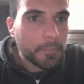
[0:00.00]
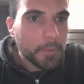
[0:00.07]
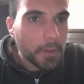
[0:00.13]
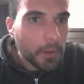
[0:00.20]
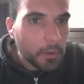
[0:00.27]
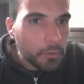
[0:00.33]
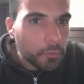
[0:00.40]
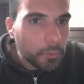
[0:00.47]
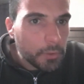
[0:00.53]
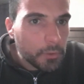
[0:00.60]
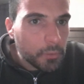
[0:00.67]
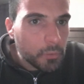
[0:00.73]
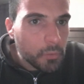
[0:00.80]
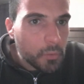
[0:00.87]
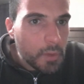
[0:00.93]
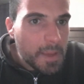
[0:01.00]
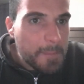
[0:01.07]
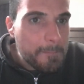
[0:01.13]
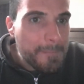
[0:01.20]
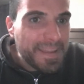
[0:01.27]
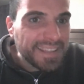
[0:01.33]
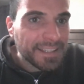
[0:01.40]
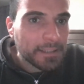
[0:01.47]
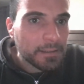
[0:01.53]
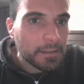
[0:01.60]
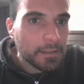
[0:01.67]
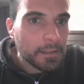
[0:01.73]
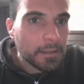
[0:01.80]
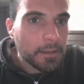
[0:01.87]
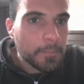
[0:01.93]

Entry 2 immediately.